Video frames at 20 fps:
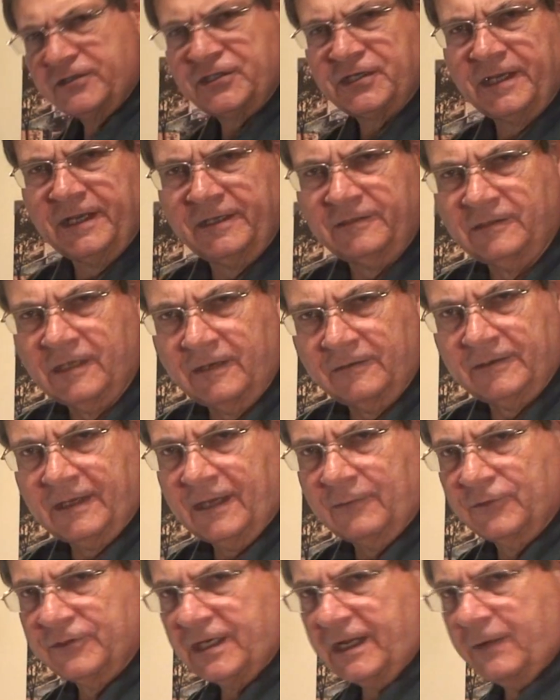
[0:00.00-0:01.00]
scale out.
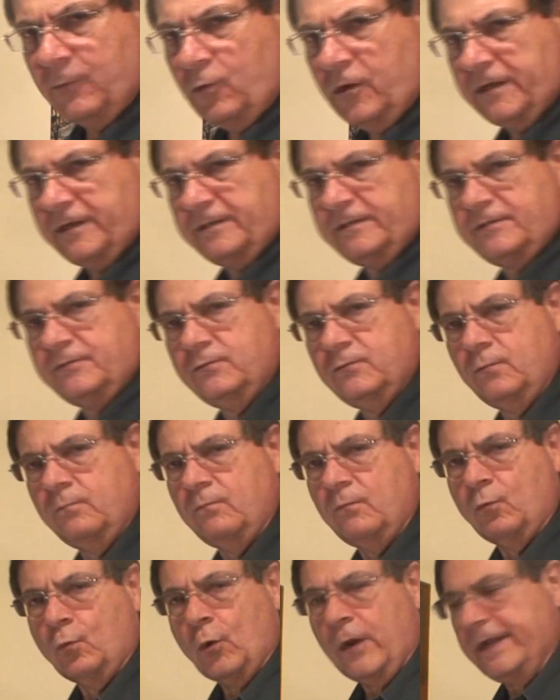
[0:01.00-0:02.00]
I wanted to
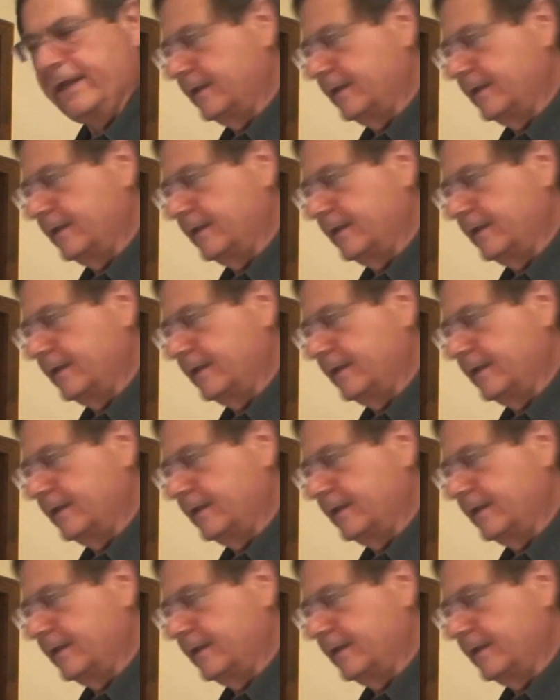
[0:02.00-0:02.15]
weigh